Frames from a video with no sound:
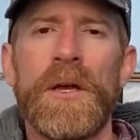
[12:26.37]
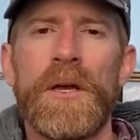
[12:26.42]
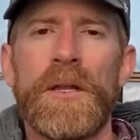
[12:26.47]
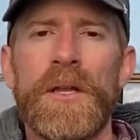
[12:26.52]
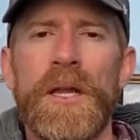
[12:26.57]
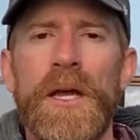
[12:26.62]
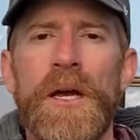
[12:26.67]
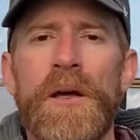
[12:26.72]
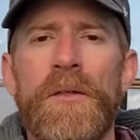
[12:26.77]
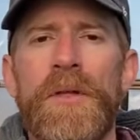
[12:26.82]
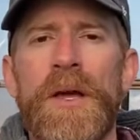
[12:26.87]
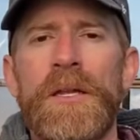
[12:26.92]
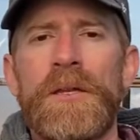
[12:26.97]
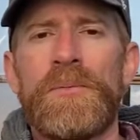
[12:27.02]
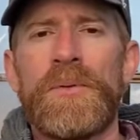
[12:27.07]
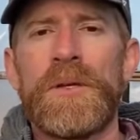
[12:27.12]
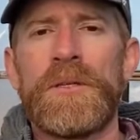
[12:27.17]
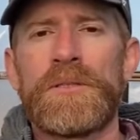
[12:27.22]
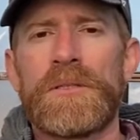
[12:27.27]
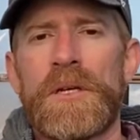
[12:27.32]
Now, that
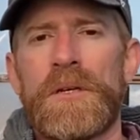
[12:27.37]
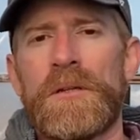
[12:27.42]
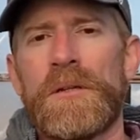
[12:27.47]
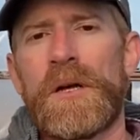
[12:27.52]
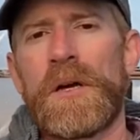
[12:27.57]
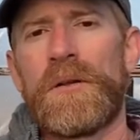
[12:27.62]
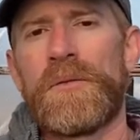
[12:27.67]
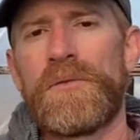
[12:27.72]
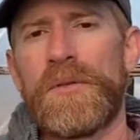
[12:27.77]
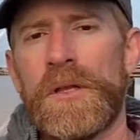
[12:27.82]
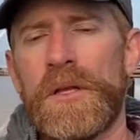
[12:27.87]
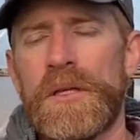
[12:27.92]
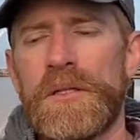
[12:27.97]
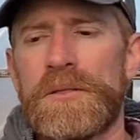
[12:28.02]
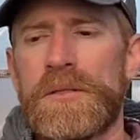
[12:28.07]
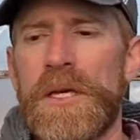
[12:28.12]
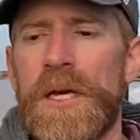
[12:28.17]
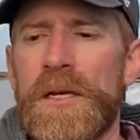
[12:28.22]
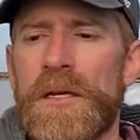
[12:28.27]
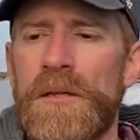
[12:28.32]
depends on a lot of
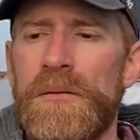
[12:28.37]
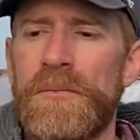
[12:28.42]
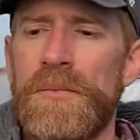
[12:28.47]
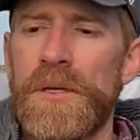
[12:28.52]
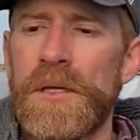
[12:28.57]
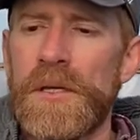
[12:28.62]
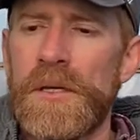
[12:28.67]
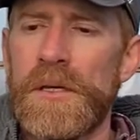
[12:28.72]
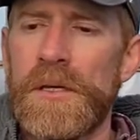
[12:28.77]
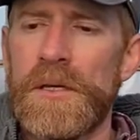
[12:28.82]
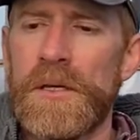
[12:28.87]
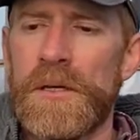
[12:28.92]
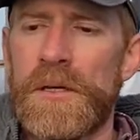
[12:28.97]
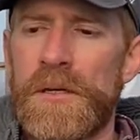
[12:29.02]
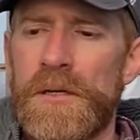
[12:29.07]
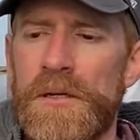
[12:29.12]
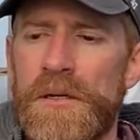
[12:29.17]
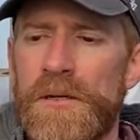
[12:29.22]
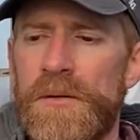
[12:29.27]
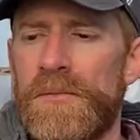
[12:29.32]
things. That can be
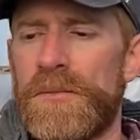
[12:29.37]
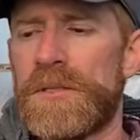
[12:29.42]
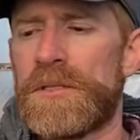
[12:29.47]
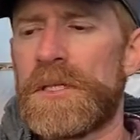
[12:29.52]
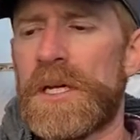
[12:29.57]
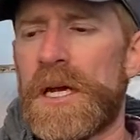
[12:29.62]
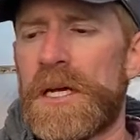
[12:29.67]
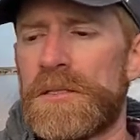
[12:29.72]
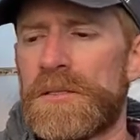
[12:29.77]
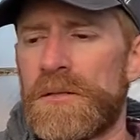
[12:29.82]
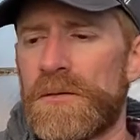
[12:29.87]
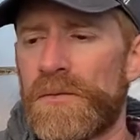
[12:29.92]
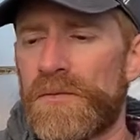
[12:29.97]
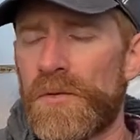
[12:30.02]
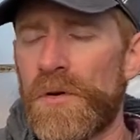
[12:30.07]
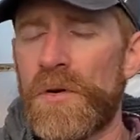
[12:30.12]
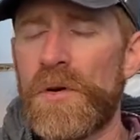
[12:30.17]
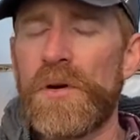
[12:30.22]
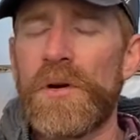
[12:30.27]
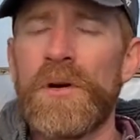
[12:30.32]
the size of the
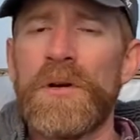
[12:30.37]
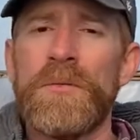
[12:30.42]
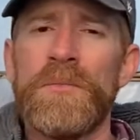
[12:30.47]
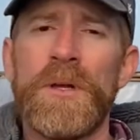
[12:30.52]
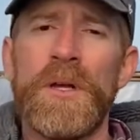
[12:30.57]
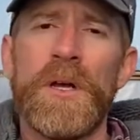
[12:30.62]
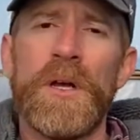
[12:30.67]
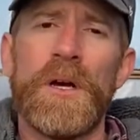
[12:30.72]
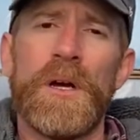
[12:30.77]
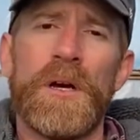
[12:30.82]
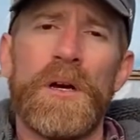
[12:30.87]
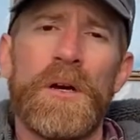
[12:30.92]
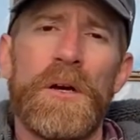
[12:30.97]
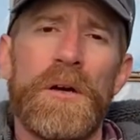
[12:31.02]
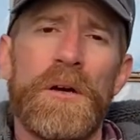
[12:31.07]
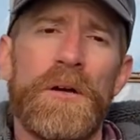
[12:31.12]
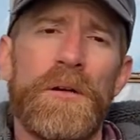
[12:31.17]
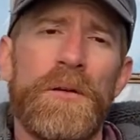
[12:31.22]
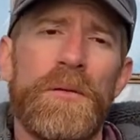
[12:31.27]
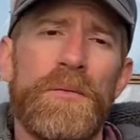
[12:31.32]
farm,
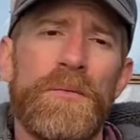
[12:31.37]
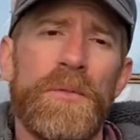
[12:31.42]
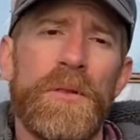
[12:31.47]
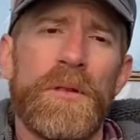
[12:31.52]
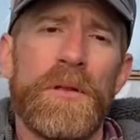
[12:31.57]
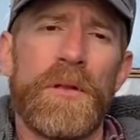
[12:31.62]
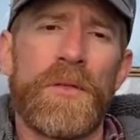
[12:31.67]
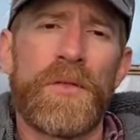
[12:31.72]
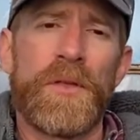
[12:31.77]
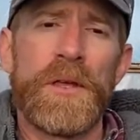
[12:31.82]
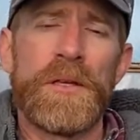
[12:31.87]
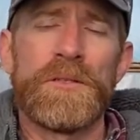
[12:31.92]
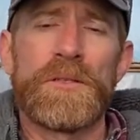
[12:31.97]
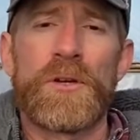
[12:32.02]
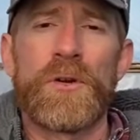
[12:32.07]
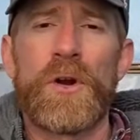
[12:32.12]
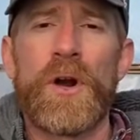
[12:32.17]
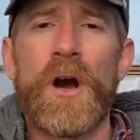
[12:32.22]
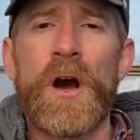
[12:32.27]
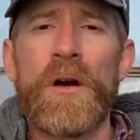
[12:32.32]
the things that
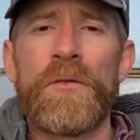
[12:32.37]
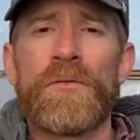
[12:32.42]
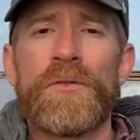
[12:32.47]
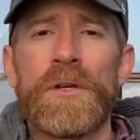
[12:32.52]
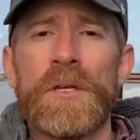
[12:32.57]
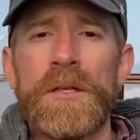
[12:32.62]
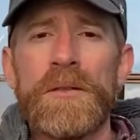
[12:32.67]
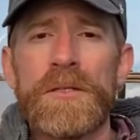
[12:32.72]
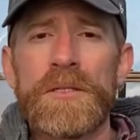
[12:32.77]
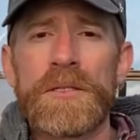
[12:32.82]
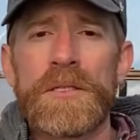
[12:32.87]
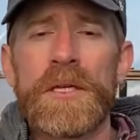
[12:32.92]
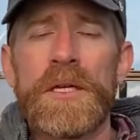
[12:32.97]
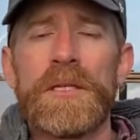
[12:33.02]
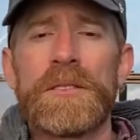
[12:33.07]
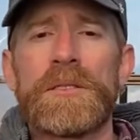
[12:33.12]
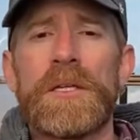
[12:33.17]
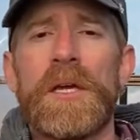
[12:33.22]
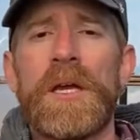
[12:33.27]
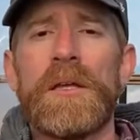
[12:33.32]
are offered in the
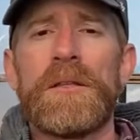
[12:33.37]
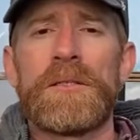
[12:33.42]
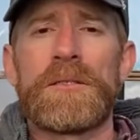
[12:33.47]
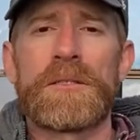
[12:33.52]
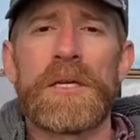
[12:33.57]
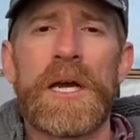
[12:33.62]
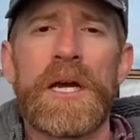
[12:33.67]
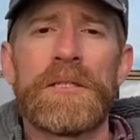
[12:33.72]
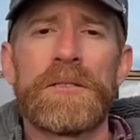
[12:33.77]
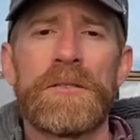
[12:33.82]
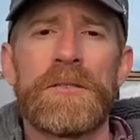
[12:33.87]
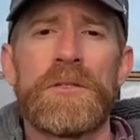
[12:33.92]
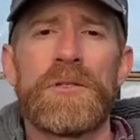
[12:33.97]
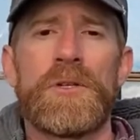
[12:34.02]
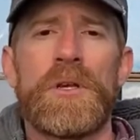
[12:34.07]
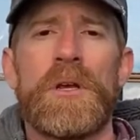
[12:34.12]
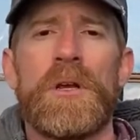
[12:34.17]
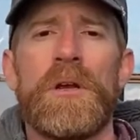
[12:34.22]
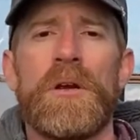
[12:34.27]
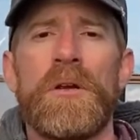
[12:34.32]
CSA, the size of the
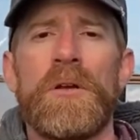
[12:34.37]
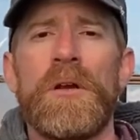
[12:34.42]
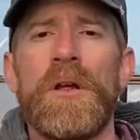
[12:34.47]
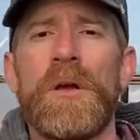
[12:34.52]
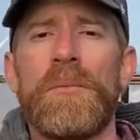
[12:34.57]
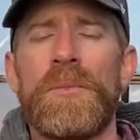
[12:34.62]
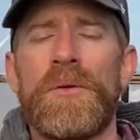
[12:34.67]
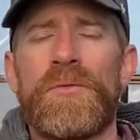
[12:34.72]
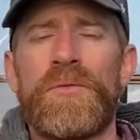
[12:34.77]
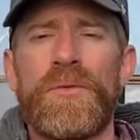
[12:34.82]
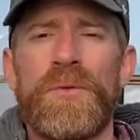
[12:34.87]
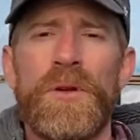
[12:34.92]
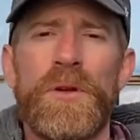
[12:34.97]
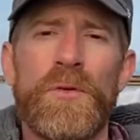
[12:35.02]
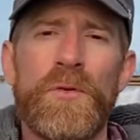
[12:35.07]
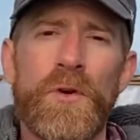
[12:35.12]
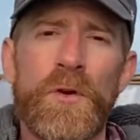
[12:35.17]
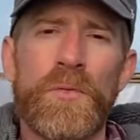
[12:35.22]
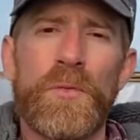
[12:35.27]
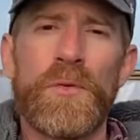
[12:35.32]
share. But for a
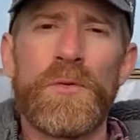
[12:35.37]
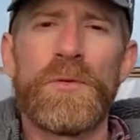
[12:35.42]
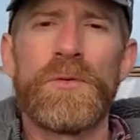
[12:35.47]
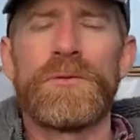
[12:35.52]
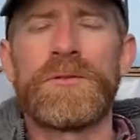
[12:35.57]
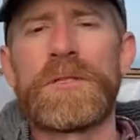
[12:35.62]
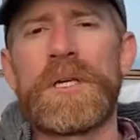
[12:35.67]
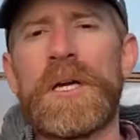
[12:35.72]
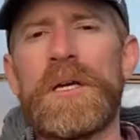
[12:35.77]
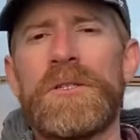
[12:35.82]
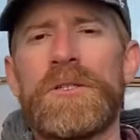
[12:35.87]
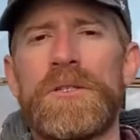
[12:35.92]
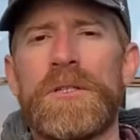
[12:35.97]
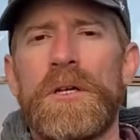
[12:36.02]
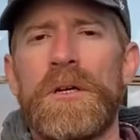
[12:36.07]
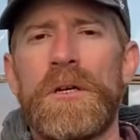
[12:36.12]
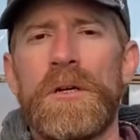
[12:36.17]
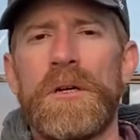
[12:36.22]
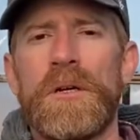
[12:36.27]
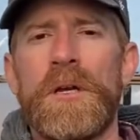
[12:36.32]
normal size
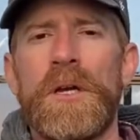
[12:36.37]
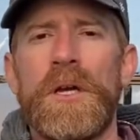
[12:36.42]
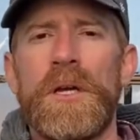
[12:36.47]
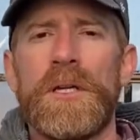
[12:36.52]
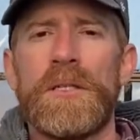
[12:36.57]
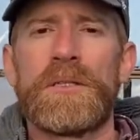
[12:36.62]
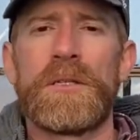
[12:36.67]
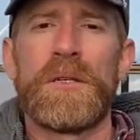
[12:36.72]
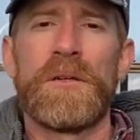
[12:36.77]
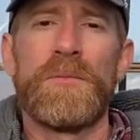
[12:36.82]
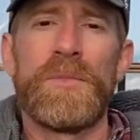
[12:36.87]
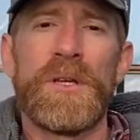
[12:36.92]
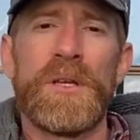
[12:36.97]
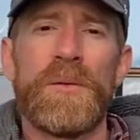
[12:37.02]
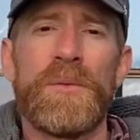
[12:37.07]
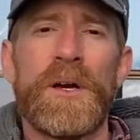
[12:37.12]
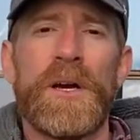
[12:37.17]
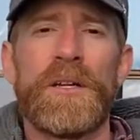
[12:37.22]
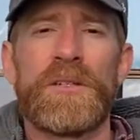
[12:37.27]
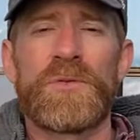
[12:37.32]
share, it's going to be
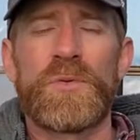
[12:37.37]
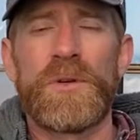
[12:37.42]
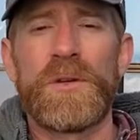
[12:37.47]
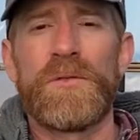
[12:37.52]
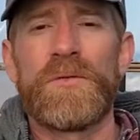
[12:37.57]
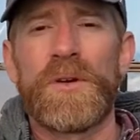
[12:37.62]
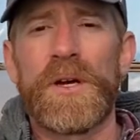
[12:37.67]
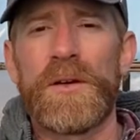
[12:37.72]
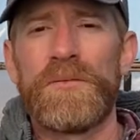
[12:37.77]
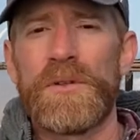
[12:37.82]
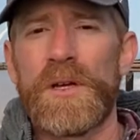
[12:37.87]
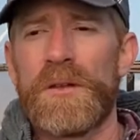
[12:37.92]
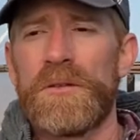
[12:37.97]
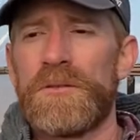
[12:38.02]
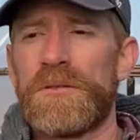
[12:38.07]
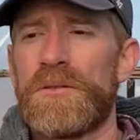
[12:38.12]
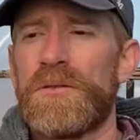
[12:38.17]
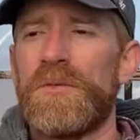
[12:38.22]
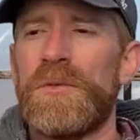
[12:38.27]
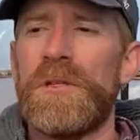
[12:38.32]
about
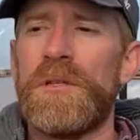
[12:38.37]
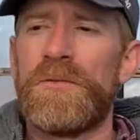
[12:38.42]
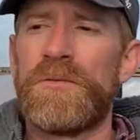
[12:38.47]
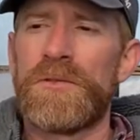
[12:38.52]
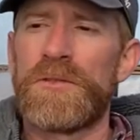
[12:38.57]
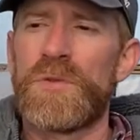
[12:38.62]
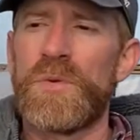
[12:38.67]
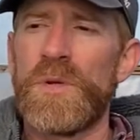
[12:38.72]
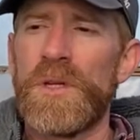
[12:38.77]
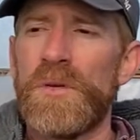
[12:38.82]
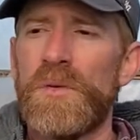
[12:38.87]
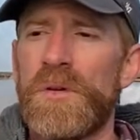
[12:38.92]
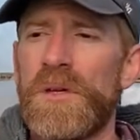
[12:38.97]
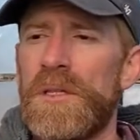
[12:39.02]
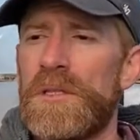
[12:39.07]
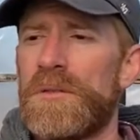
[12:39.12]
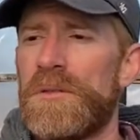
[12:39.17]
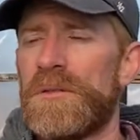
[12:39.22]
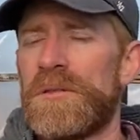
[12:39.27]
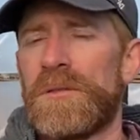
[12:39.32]
$25 a week. For 20
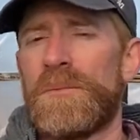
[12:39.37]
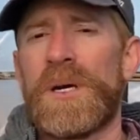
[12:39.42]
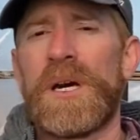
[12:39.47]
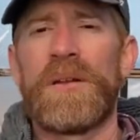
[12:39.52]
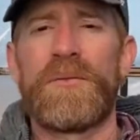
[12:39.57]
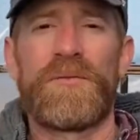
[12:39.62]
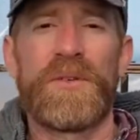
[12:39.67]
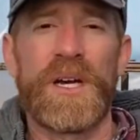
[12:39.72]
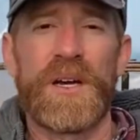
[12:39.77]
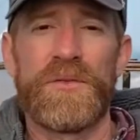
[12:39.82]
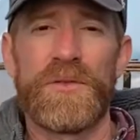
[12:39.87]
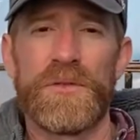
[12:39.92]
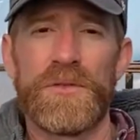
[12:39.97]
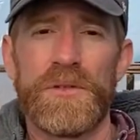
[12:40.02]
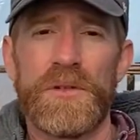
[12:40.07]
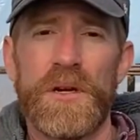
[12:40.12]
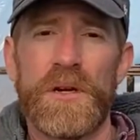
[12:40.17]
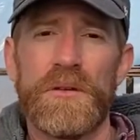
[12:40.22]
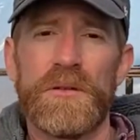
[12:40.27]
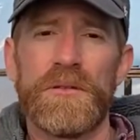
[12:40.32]
weeks, is about
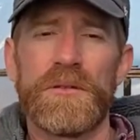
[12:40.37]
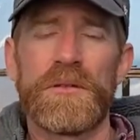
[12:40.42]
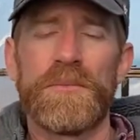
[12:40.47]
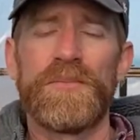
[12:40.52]
$500.